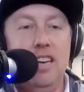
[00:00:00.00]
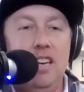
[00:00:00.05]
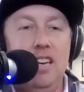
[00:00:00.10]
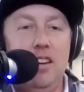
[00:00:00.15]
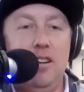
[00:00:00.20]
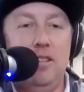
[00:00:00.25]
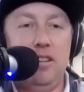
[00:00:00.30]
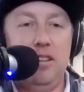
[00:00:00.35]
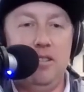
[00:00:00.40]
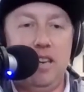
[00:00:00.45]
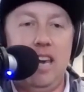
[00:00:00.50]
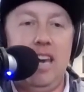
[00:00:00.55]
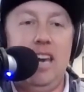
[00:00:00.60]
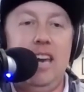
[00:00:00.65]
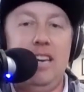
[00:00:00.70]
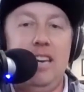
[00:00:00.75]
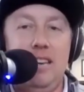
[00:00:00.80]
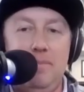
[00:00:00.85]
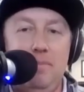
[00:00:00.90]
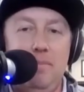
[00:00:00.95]
You know, you
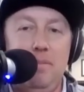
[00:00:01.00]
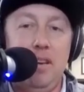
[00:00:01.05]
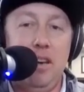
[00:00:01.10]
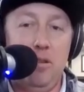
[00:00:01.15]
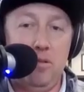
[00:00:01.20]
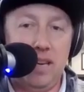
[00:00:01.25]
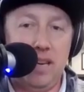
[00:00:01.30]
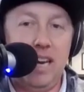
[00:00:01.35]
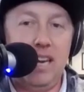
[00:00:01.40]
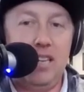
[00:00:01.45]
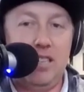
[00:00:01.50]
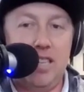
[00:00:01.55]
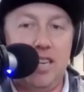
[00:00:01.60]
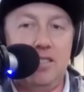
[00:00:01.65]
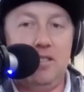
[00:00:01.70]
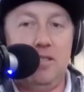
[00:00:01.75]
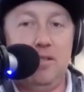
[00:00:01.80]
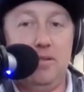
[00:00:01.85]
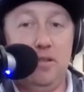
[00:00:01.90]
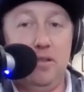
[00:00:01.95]
can, you know, gain
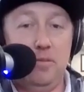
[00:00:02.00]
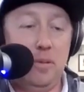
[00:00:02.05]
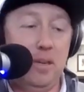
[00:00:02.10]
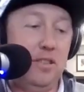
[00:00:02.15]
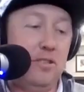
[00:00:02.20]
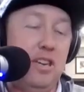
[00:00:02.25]
shots on the field by